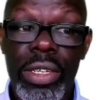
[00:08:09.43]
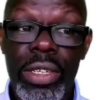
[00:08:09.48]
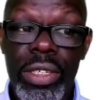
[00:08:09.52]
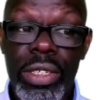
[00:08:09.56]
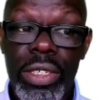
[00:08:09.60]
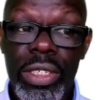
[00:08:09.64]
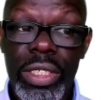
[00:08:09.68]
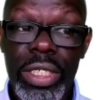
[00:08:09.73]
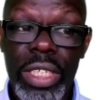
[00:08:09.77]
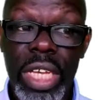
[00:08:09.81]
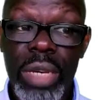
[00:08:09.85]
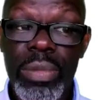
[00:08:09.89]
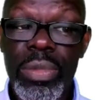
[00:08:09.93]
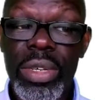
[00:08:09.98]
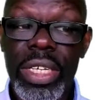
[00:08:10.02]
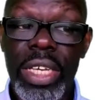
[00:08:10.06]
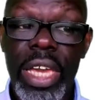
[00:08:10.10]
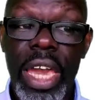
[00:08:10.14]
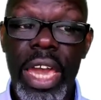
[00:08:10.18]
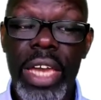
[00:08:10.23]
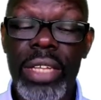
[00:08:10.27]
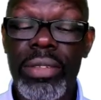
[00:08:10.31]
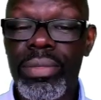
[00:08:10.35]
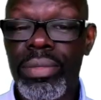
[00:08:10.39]
Same
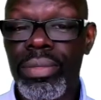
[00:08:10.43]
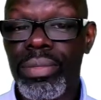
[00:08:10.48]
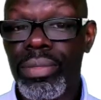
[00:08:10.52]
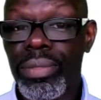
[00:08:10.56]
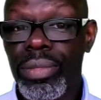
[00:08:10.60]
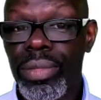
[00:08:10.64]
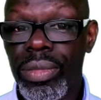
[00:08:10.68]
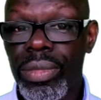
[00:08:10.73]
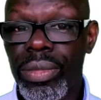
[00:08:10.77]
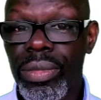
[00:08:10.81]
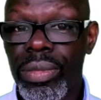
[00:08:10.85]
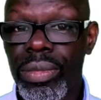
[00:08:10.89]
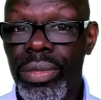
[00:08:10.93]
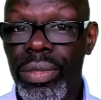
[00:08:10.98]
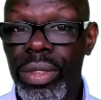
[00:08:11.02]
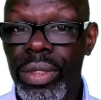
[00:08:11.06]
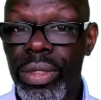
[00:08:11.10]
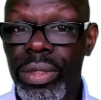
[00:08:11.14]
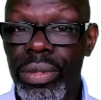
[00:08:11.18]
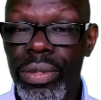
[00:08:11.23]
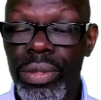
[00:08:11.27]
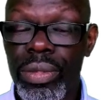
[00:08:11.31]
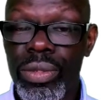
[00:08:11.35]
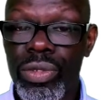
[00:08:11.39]
again,
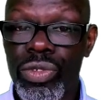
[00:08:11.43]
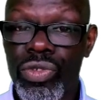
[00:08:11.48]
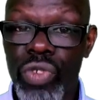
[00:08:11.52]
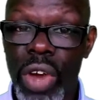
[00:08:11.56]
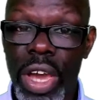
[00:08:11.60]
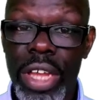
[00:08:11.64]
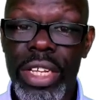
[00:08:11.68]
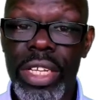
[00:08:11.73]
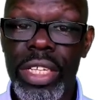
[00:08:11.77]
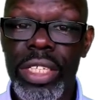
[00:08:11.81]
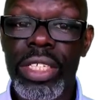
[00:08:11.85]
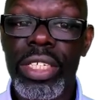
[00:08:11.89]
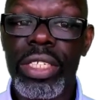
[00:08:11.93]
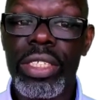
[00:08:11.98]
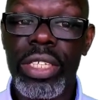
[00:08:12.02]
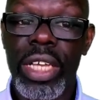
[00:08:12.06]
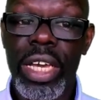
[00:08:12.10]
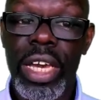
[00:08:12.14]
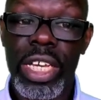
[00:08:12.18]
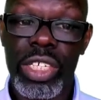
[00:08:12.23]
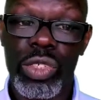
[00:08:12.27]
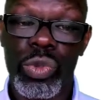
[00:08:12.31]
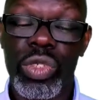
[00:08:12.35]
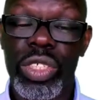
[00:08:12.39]
dry needling,
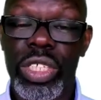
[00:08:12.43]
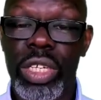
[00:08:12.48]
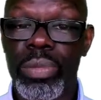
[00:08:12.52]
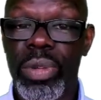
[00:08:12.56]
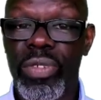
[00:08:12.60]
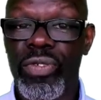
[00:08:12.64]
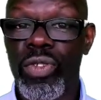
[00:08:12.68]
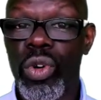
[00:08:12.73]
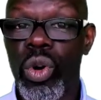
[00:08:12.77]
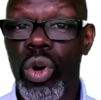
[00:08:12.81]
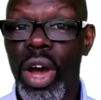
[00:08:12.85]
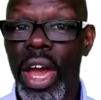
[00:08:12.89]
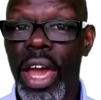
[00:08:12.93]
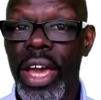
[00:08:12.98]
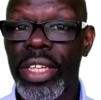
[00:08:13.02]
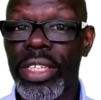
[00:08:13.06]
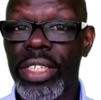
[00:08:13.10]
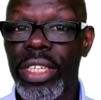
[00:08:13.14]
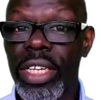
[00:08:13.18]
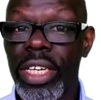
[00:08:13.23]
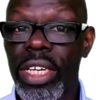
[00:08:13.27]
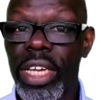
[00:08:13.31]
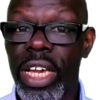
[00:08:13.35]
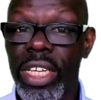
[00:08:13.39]
as we said beforehand,
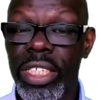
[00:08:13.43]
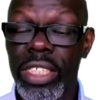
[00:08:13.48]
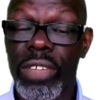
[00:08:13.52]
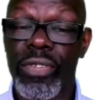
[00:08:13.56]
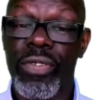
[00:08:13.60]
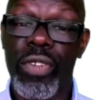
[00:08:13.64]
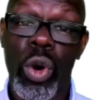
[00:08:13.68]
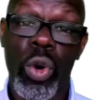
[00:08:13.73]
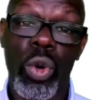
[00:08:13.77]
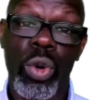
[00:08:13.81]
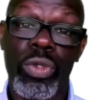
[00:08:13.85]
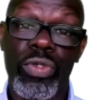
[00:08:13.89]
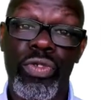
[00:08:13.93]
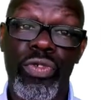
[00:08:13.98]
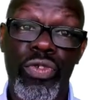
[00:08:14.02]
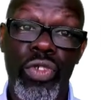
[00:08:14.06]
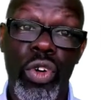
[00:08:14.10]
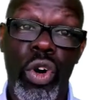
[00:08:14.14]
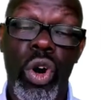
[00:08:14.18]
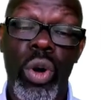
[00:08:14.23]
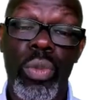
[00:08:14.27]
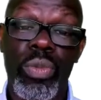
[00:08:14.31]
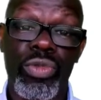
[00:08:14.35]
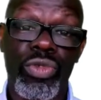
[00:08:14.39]
has evolved
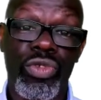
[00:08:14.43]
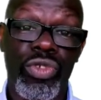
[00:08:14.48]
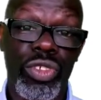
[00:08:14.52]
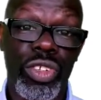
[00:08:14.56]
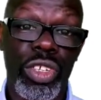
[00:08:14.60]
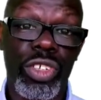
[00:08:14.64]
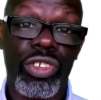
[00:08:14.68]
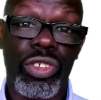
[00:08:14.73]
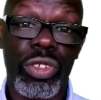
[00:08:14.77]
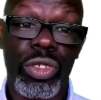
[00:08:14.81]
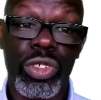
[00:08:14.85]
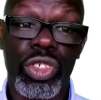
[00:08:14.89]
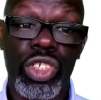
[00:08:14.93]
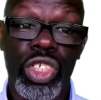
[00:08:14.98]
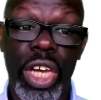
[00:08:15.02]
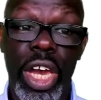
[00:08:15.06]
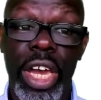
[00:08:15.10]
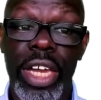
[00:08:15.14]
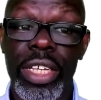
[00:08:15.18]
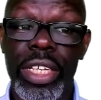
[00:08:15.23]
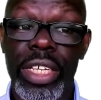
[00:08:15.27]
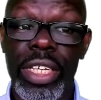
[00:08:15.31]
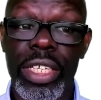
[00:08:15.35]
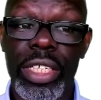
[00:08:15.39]
from traditional
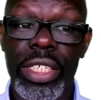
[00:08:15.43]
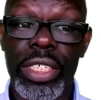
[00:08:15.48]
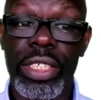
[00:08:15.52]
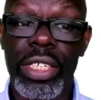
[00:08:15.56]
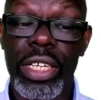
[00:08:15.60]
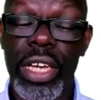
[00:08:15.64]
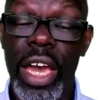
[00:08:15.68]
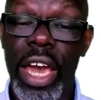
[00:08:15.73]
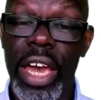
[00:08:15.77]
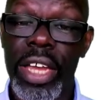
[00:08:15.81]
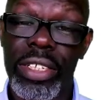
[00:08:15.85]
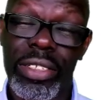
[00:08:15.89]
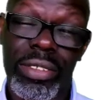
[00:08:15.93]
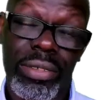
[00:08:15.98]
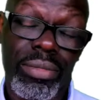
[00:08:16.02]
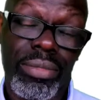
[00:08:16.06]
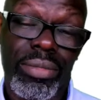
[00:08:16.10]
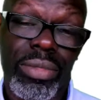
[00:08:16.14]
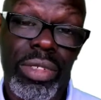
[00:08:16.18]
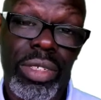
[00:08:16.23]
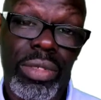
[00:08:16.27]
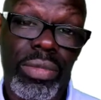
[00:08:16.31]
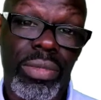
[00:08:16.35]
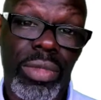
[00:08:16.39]
Chinese, and
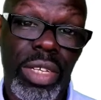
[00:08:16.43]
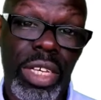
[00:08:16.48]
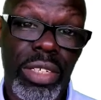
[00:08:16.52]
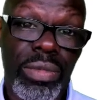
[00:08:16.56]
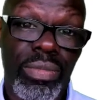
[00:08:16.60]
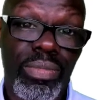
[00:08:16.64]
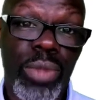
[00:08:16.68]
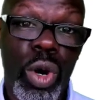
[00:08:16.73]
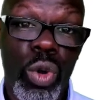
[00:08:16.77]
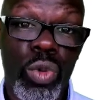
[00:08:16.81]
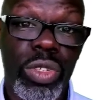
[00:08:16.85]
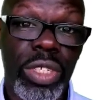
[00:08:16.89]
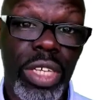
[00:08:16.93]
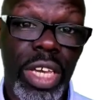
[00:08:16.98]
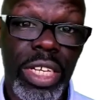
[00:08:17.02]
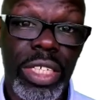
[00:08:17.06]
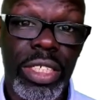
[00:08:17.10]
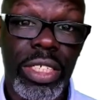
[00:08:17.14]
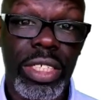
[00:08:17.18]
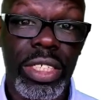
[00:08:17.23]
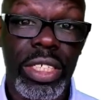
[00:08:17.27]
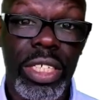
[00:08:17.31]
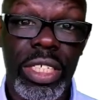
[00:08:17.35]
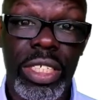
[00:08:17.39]
in most
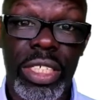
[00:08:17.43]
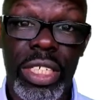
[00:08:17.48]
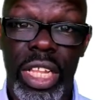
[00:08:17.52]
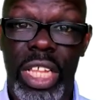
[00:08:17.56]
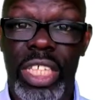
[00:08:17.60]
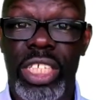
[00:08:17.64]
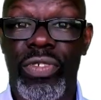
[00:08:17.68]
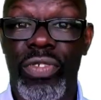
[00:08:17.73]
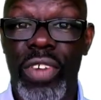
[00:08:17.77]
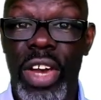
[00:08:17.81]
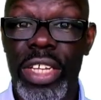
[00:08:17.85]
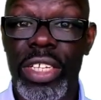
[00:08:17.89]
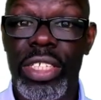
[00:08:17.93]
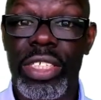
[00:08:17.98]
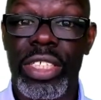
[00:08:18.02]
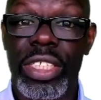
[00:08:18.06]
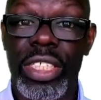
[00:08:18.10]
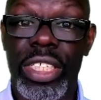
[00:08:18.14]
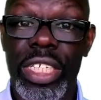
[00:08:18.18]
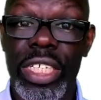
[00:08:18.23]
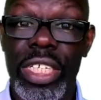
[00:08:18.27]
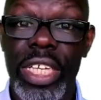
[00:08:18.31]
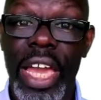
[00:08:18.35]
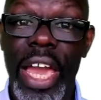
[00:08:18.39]
cases it's classified as
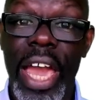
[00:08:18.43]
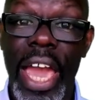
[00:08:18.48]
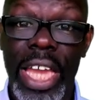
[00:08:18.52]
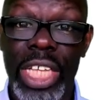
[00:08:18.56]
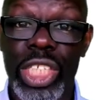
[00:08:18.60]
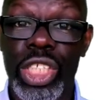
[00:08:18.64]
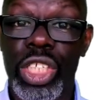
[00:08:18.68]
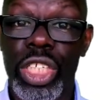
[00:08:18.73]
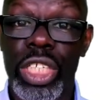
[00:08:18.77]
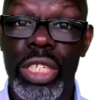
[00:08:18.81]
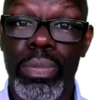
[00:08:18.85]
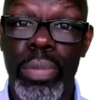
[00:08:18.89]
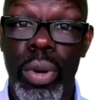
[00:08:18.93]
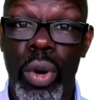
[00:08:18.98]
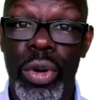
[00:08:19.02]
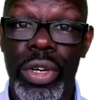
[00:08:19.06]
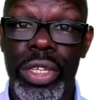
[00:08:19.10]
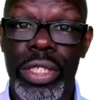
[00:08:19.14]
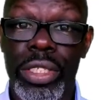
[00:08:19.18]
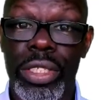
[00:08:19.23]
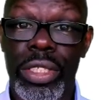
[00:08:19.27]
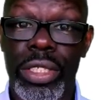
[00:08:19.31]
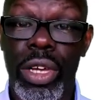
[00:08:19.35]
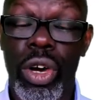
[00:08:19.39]
the ashi
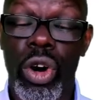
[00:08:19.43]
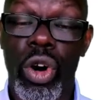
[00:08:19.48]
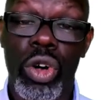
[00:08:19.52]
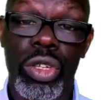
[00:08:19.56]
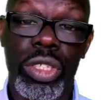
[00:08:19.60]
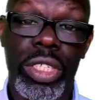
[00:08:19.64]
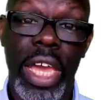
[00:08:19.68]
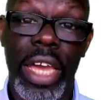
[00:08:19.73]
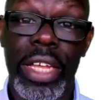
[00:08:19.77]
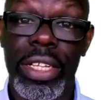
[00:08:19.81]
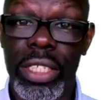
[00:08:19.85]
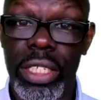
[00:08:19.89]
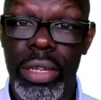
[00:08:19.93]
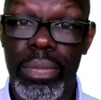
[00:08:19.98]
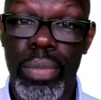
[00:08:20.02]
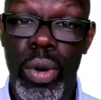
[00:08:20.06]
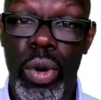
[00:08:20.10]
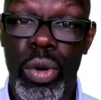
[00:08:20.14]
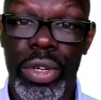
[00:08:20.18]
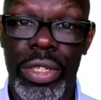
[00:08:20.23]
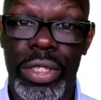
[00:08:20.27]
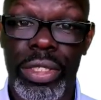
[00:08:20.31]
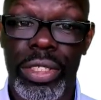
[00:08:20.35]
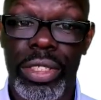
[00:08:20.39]
points or tender
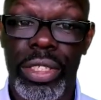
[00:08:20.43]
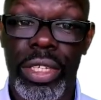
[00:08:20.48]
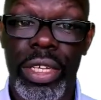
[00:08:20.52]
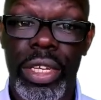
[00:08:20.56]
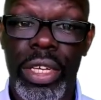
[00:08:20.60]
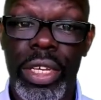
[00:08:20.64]
points.